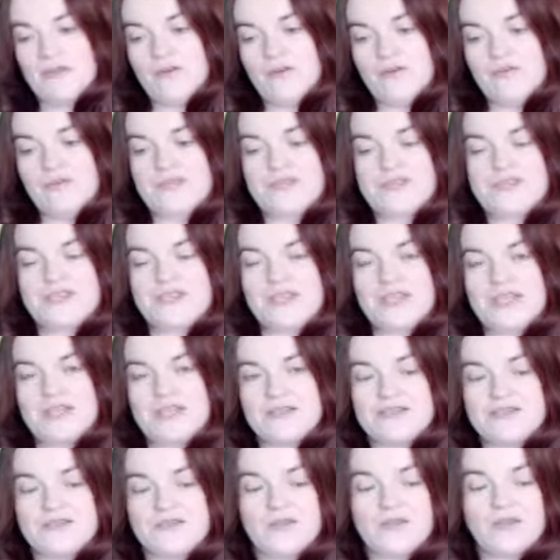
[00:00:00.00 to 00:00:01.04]
the screen,
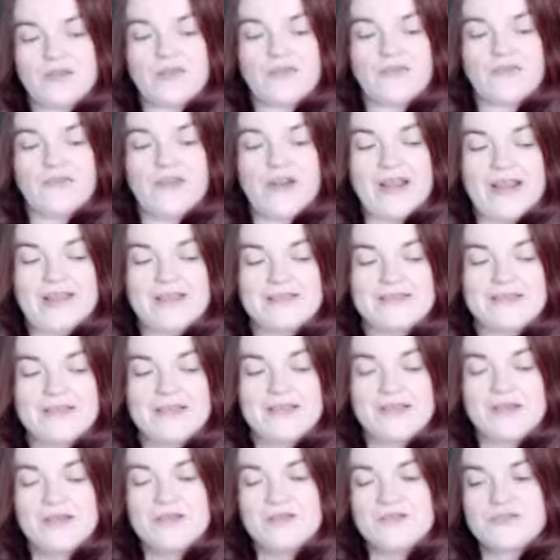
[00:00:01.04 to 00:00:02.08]
it's all in red.
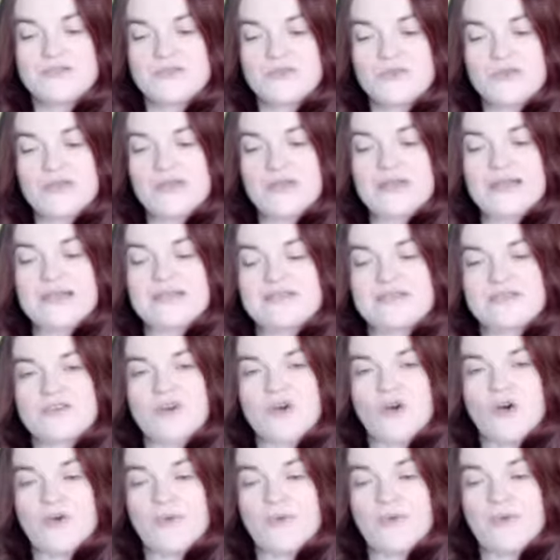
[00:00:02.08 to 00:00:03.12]
So you need to
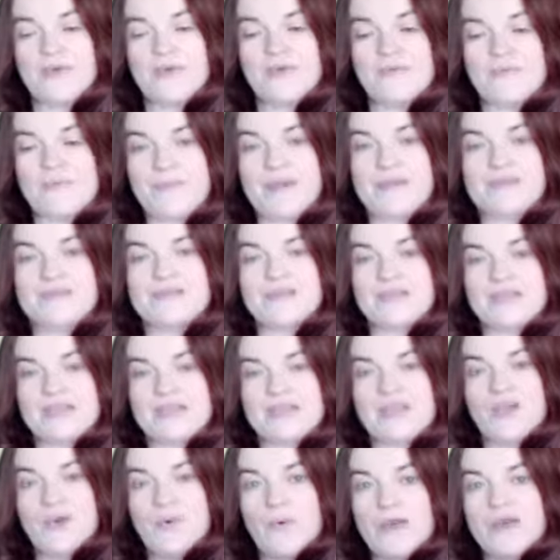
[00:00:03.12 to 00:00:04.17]
copy basically
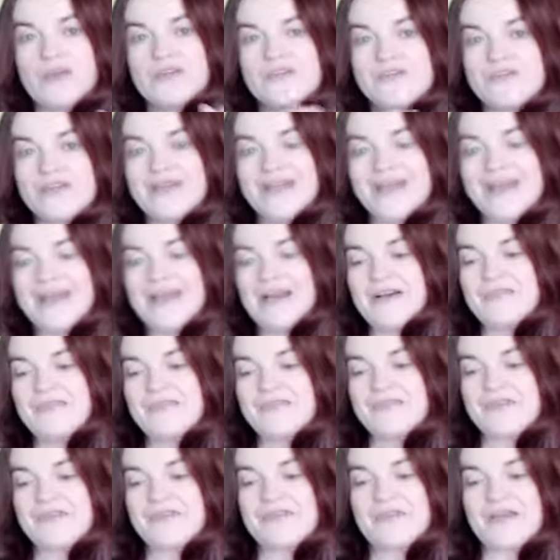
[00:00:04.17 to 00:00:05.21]
the question
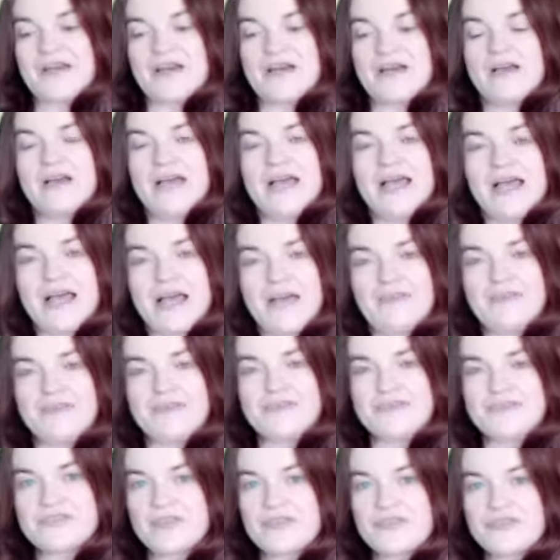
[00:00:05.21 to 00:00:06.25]
after that. If
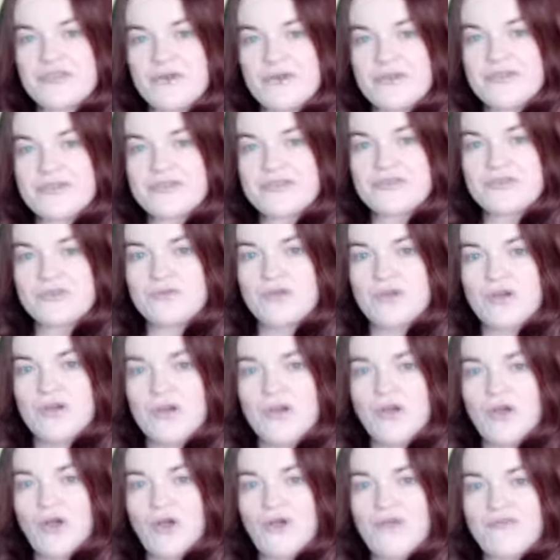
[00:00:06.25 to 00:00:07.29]
there's a choice though
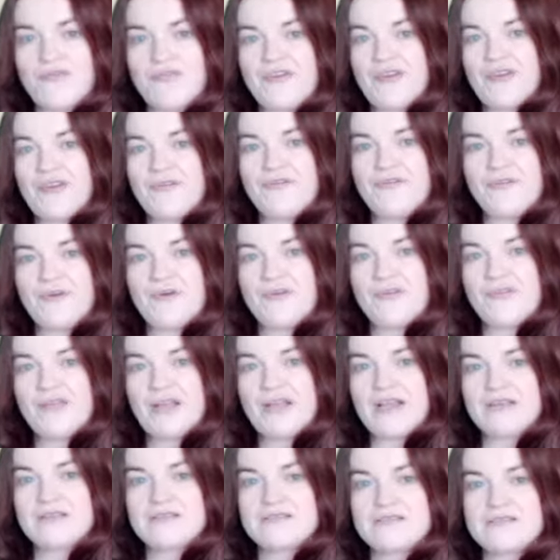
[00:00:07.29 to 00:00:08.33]
of 3 or 4
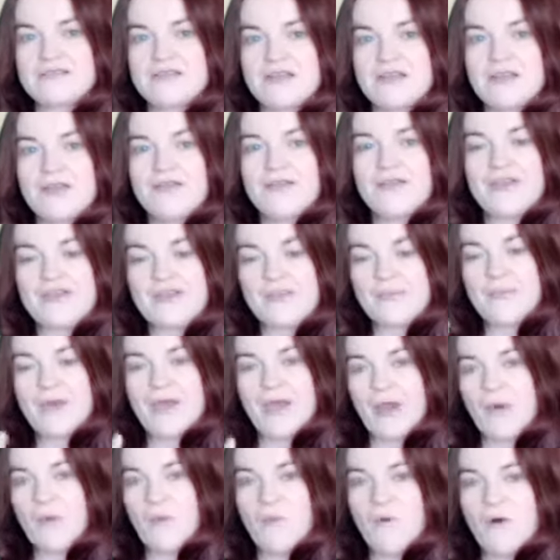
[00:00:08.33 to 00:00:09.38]
things, then you
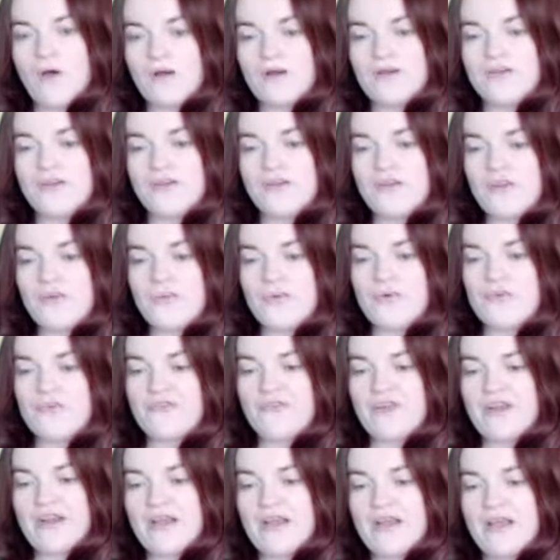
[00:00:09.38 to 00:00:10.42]
pick one. You know, you wouldn't
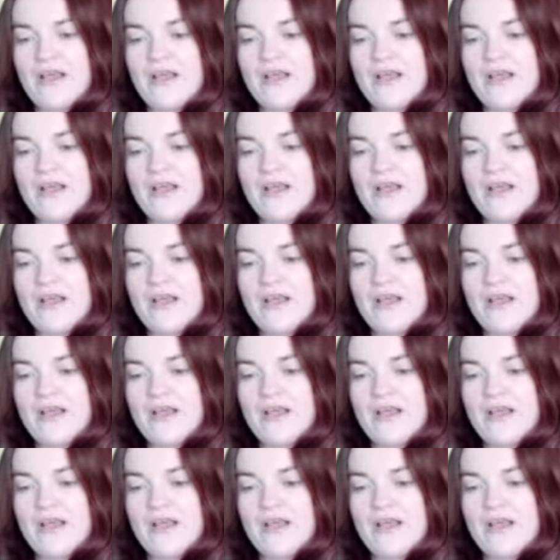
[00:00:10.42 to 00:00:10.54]
write